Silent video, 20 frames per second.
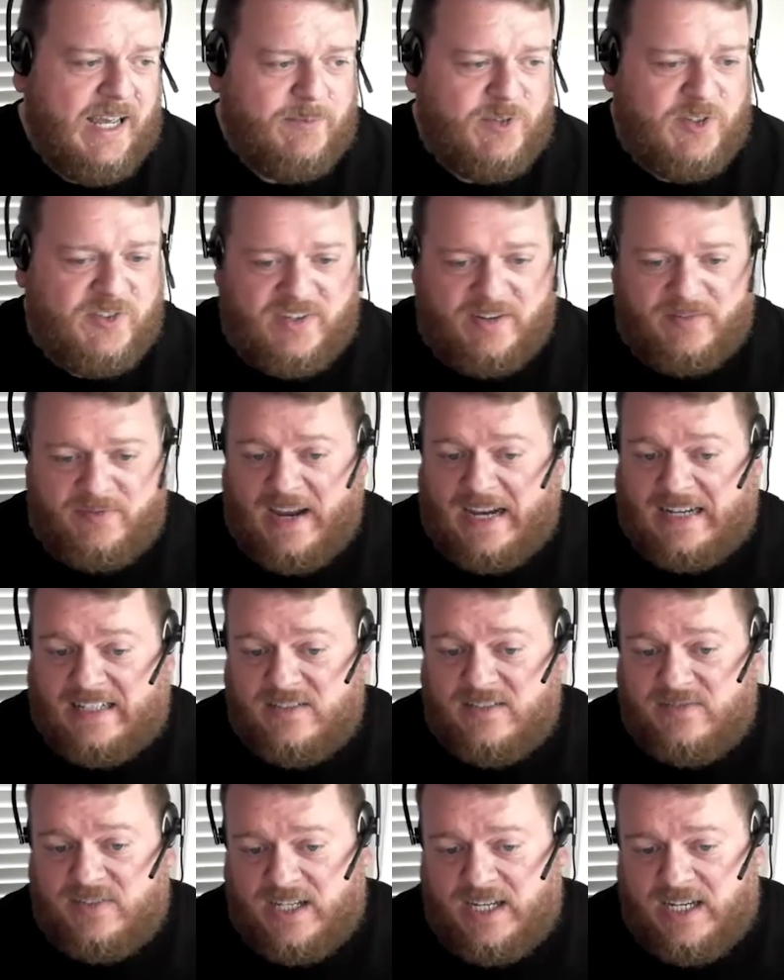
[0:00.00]
Use it
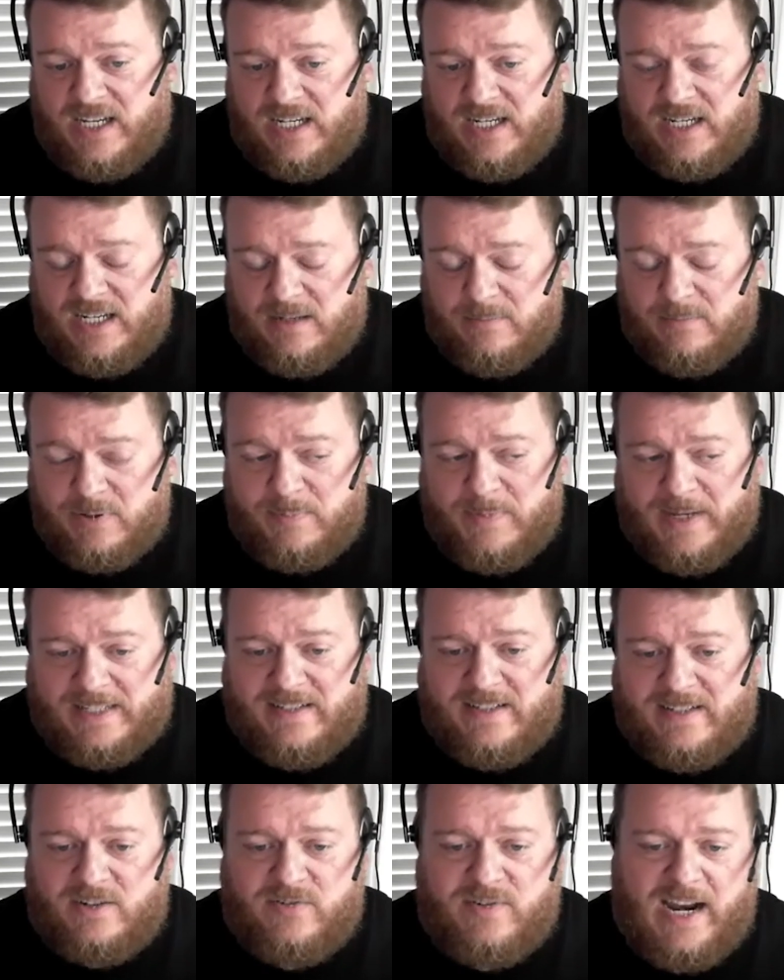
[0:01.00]
effectively,
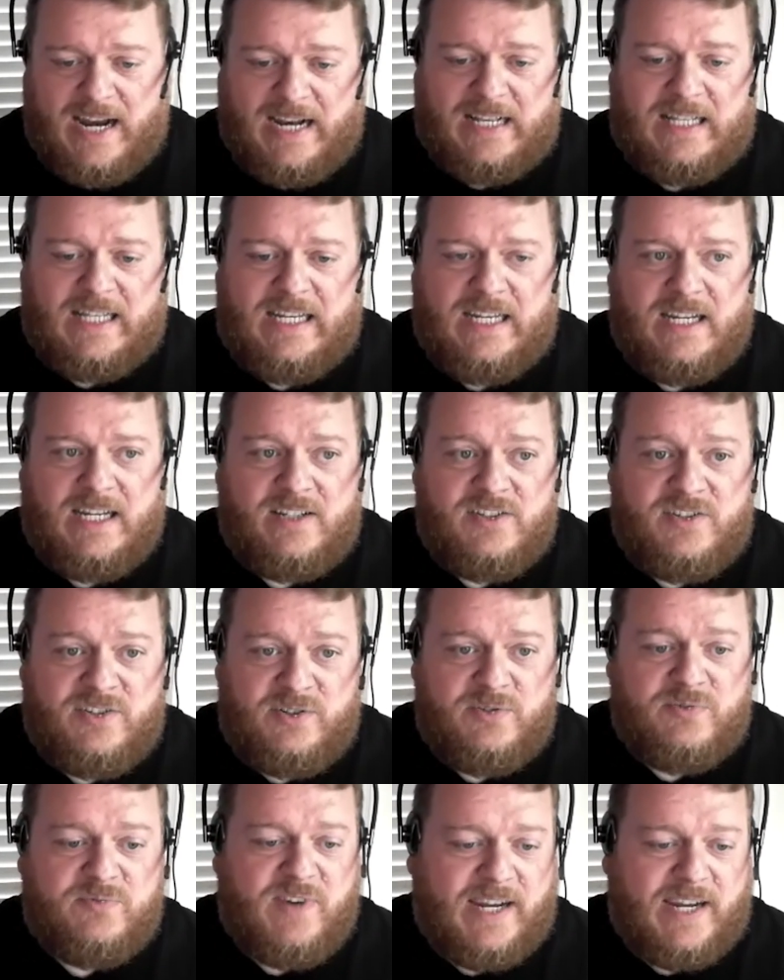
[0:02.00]
implement it correctly, and
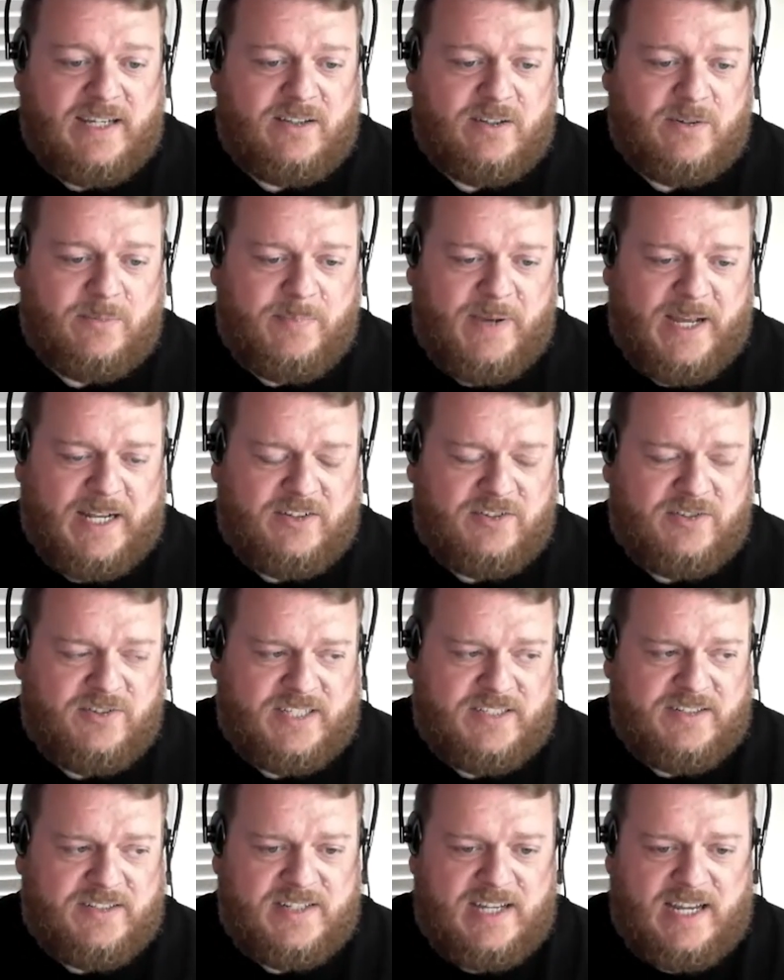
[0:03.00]
do regular
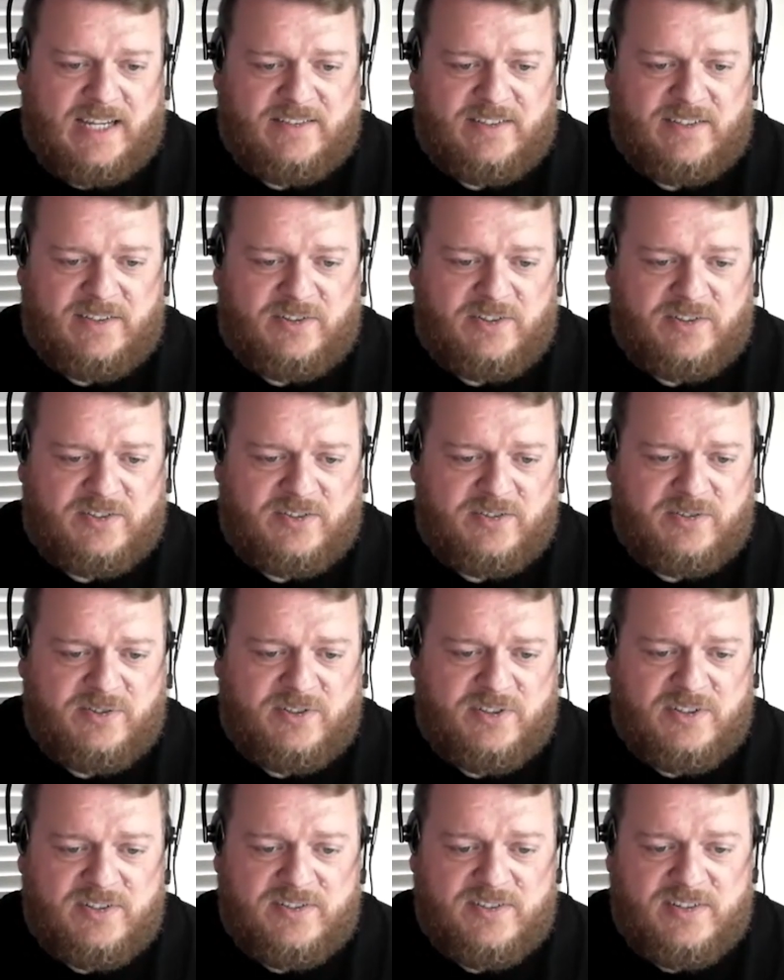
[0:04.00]
penetration testing on your
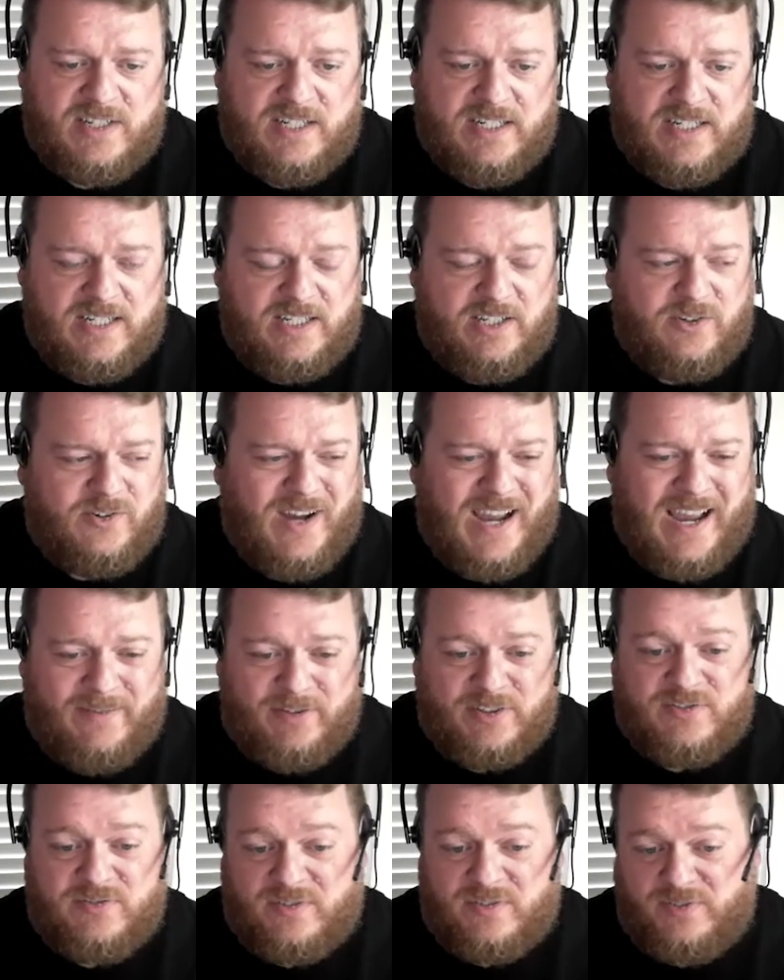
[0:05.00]
solutions.
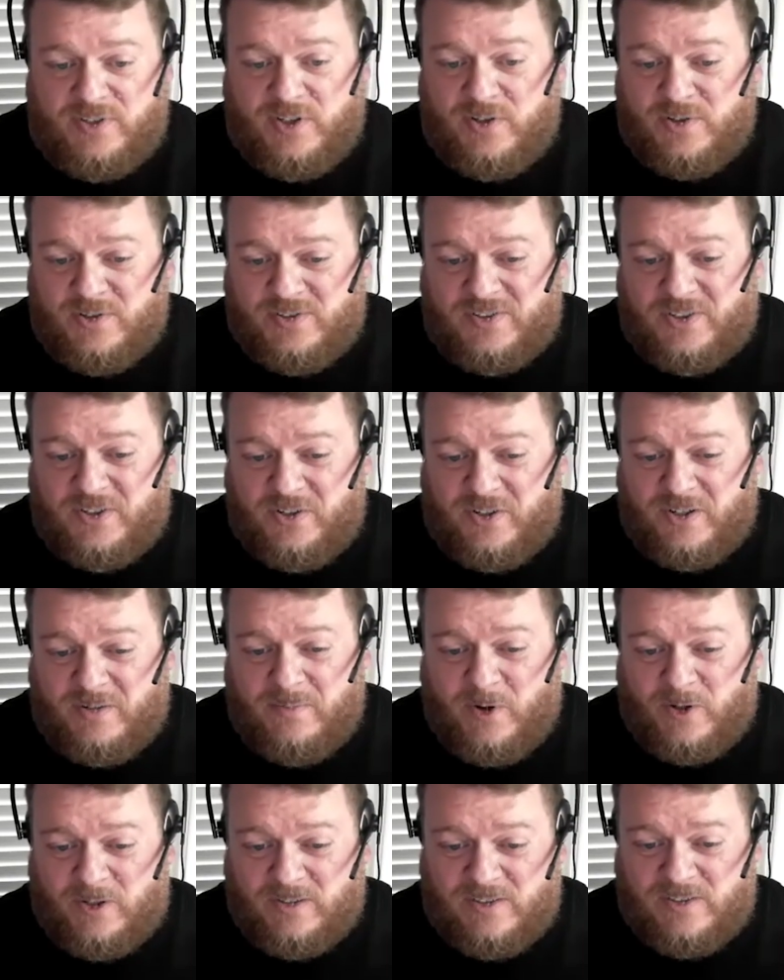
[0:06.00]
Have us review your security
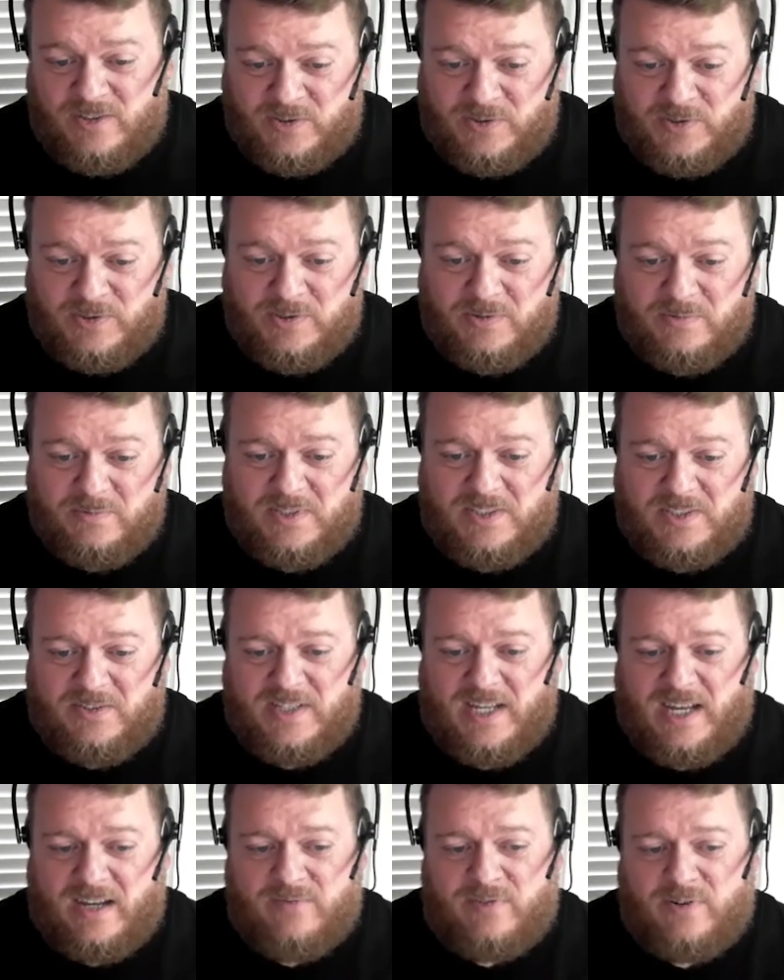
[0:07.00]
model too. We
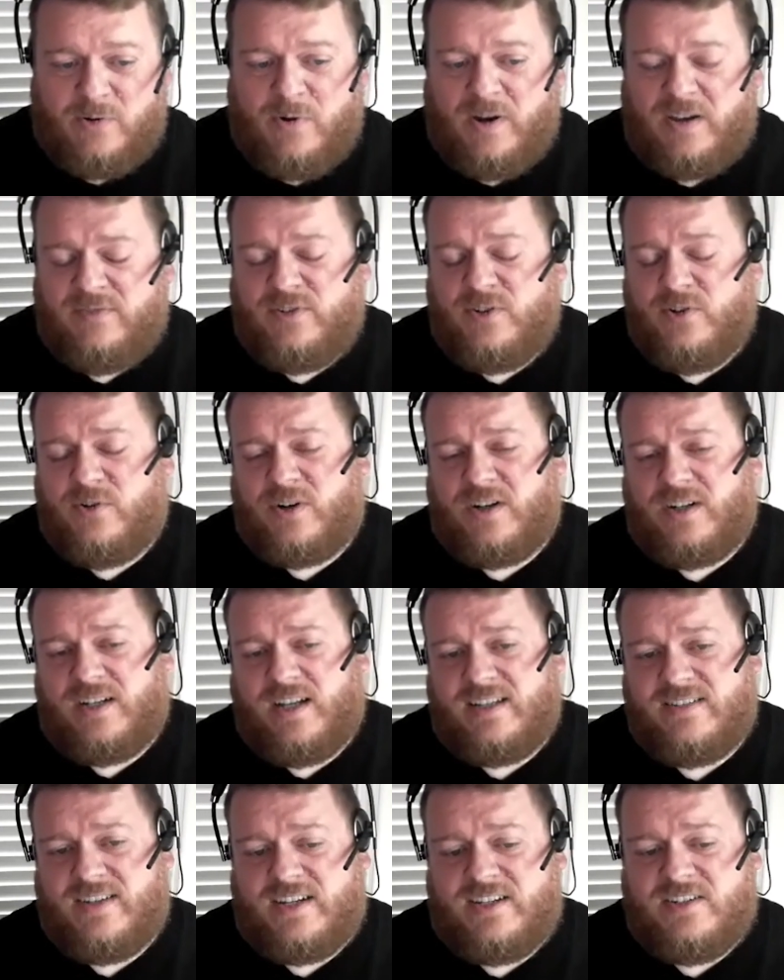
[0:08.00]
do that for quite a few
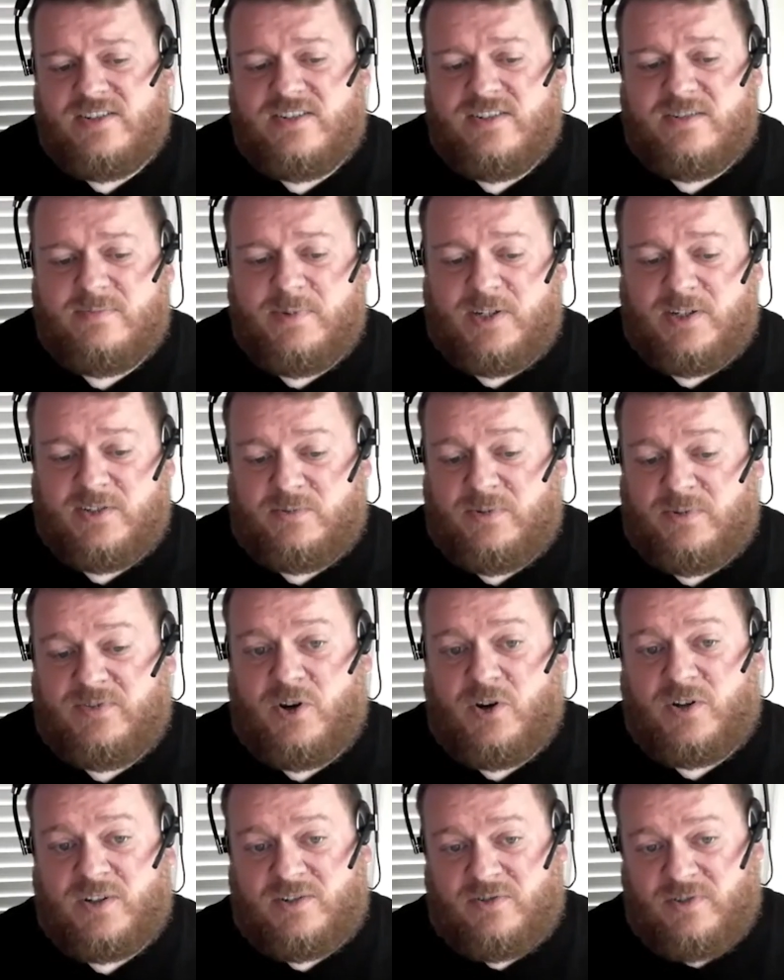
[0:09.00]
organizations because
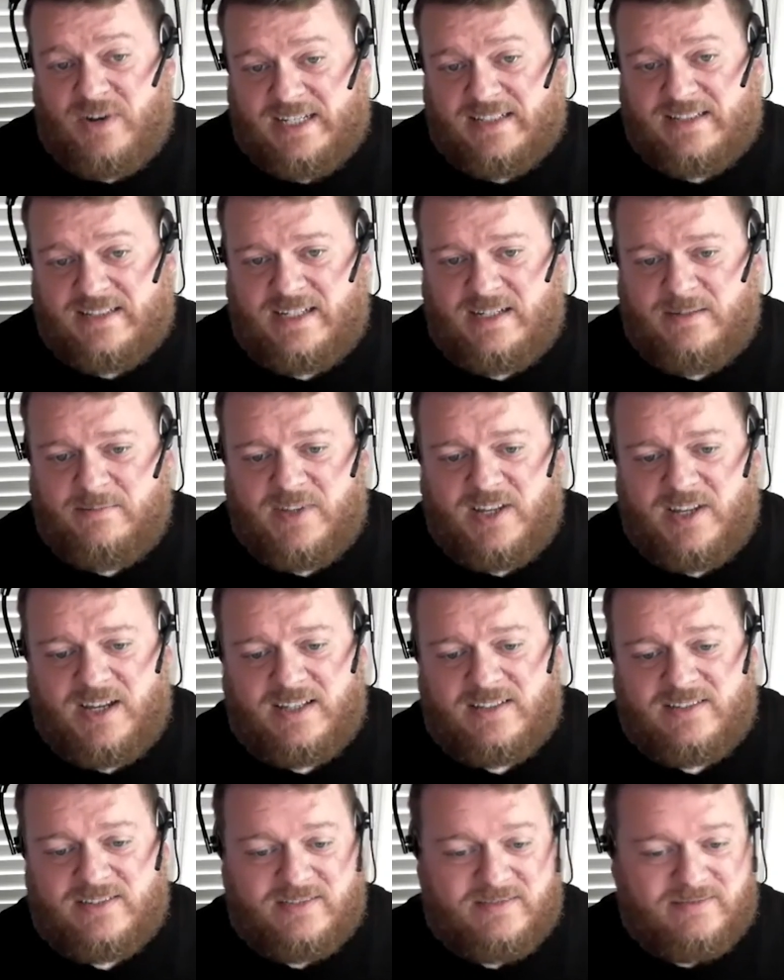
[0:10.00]
we've got a great team that
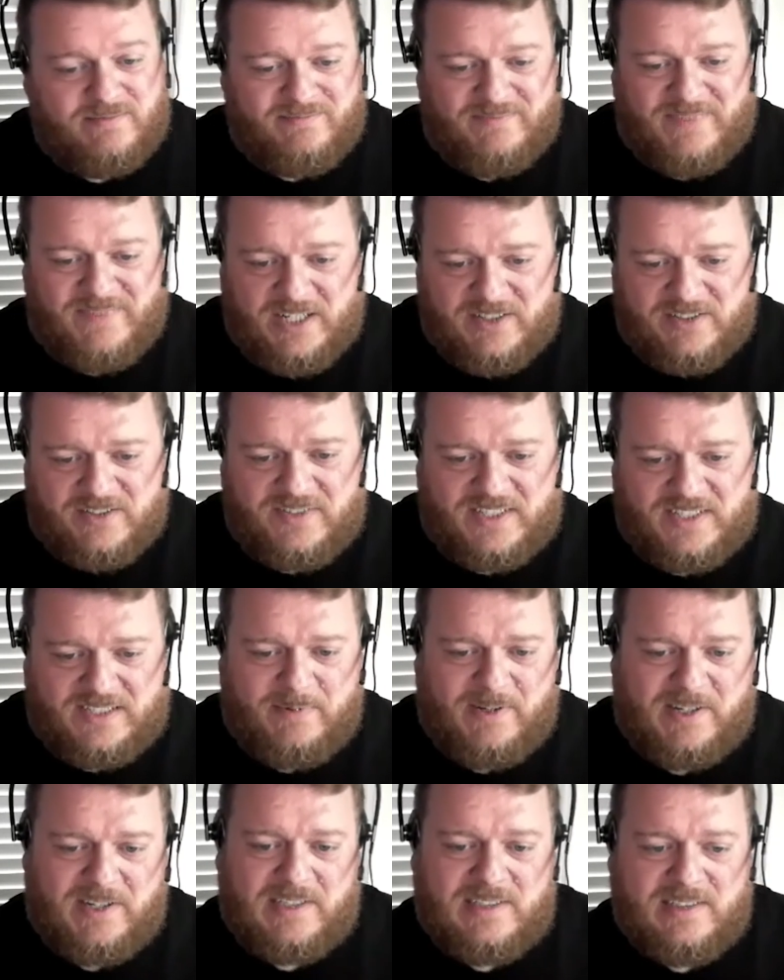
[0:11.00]
has years of
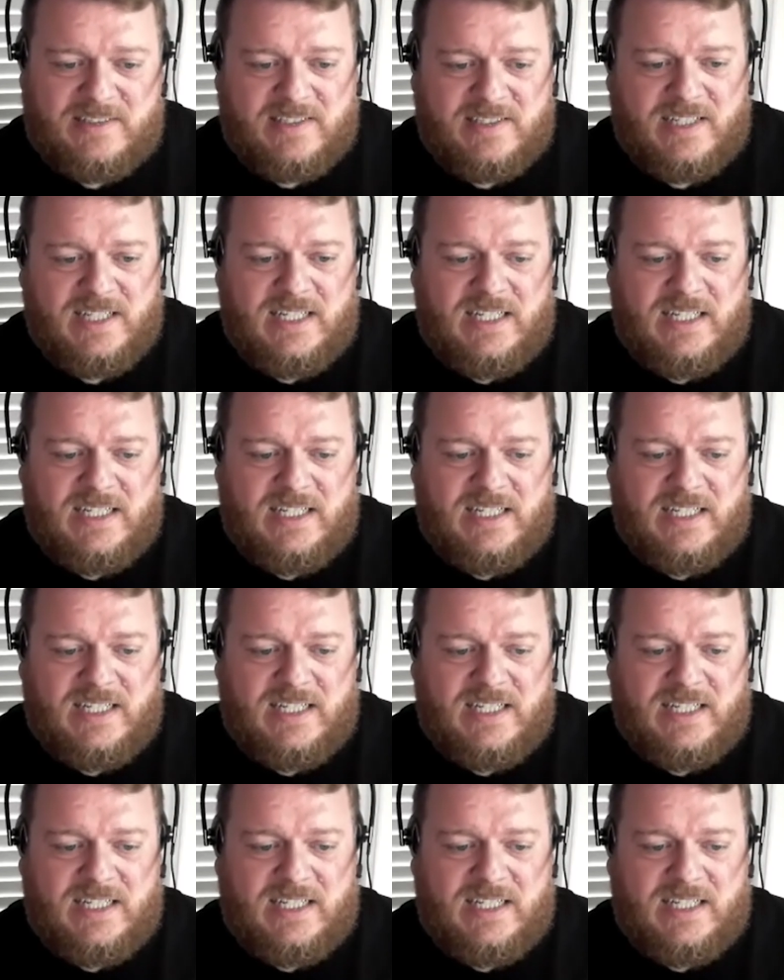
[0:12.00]
experience.